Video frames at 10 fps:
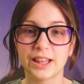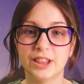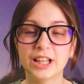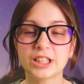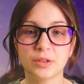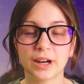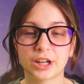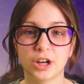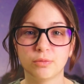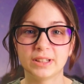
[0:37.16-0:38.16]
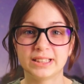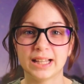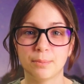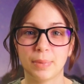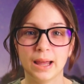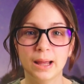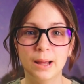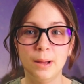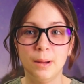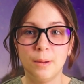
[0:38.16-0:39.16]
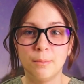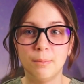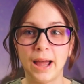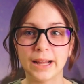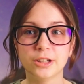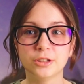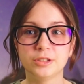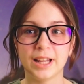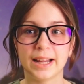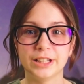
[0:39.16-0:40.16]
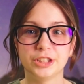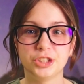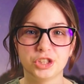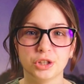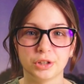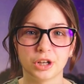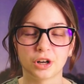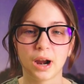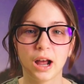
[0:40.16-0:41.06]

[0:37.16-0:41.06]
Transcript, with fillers: This record was set by Michael Diggins Jr.